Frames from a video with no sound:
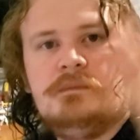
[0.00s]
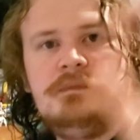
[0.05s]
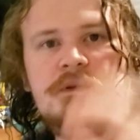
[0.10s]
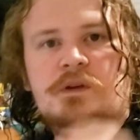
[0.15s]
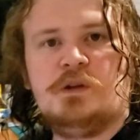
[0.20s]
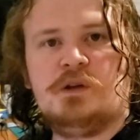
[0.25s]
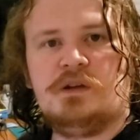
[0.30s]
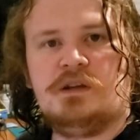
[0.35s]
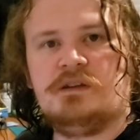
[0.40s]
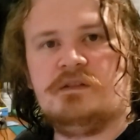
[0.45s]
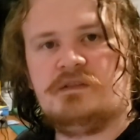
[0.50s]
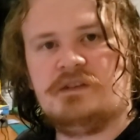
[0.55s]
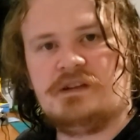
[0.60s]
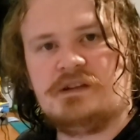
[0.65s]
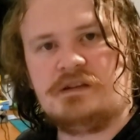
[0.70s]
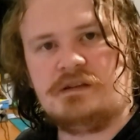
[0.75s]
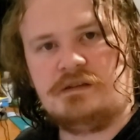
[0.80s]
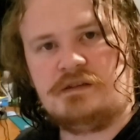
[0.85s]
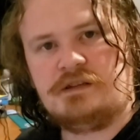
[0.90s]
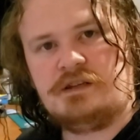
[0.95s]
No idea if
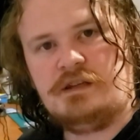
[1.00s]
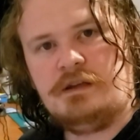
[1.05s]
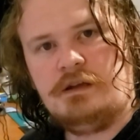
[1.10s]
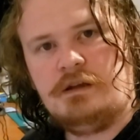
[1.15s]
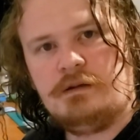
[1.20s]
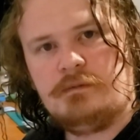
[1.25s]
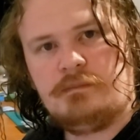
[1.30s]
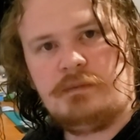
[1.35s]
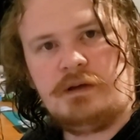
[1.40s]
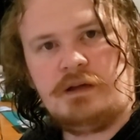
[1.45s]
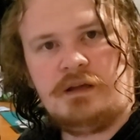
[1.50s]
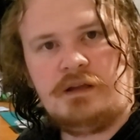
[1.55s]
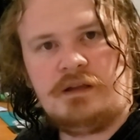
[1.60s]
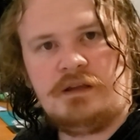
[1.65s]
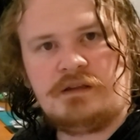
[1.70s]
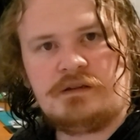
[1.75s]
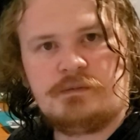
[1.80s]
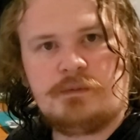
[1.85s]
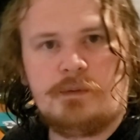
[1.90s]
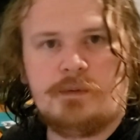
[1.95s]
that's gonna stick, but
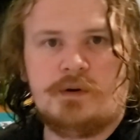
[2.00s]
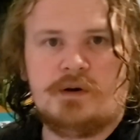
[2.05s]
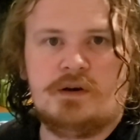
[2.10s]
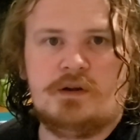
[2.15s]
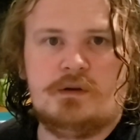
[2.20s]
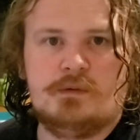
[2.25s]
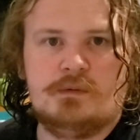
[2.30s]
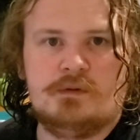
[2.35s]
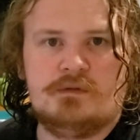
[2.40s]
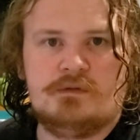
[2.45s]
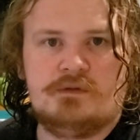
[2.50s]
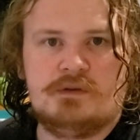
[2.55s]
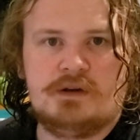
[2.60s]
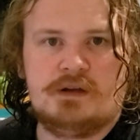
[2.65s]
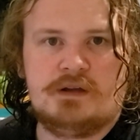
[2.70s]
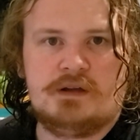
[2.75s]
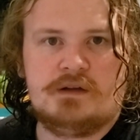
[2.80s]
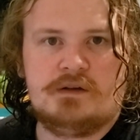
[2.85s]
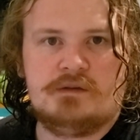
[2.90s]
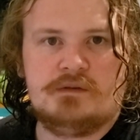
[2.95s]
that's what we're gonna go with for
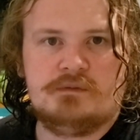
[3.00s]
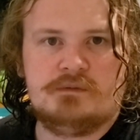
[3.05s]
now.